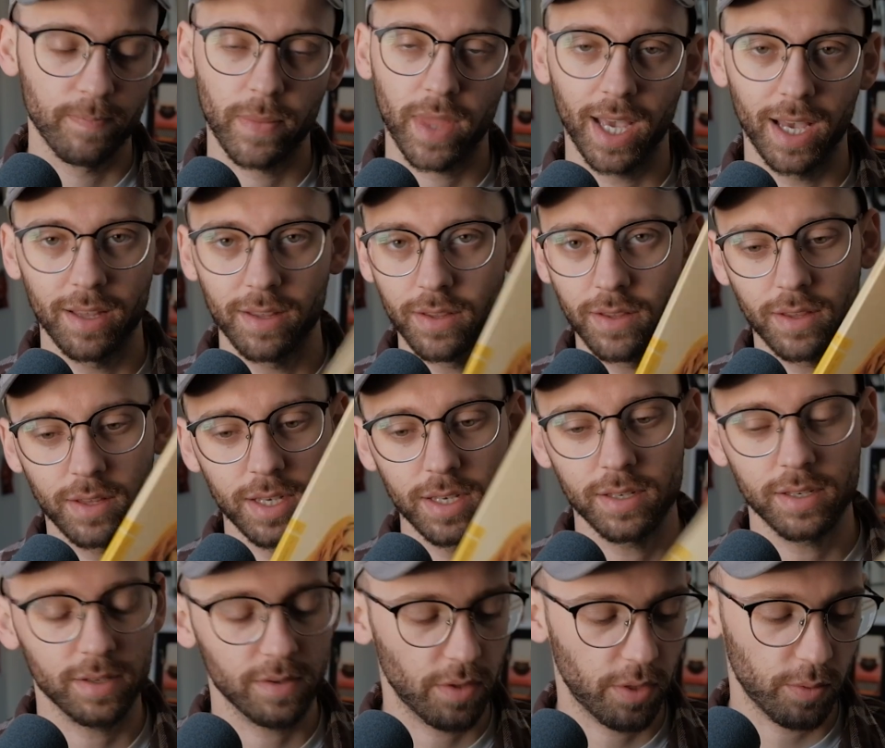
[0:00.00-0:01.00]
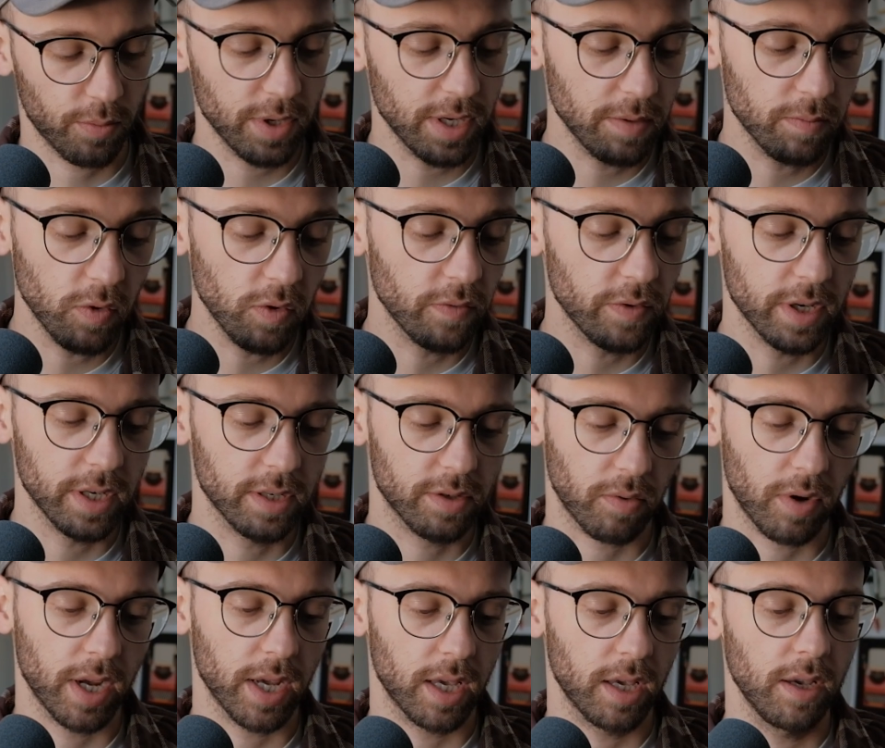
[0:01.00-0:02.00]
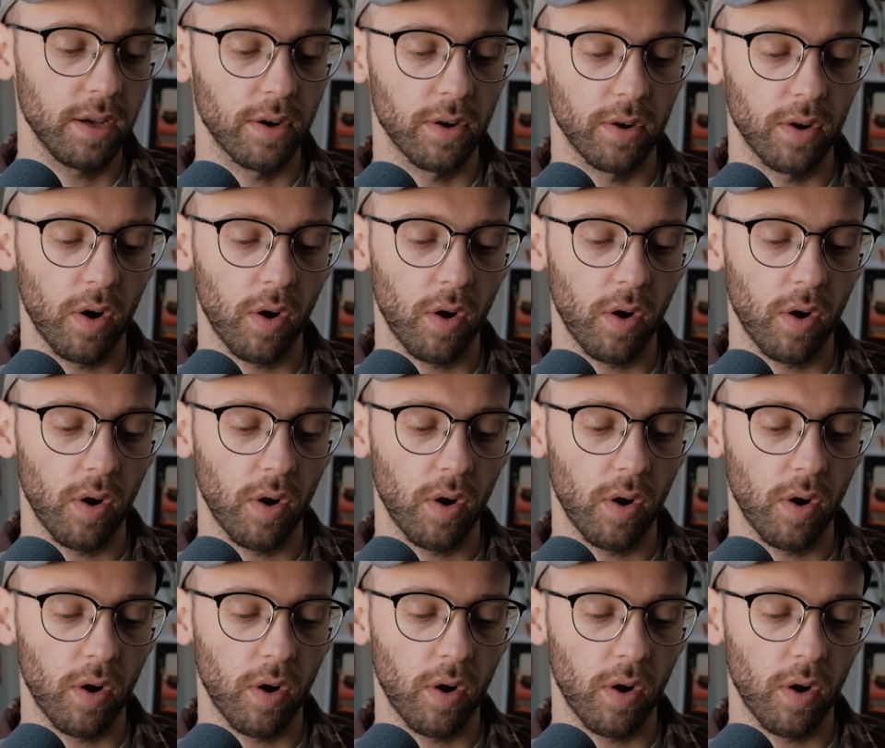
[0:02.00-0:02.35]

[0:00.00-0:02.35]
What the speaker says: And these 3 movies right here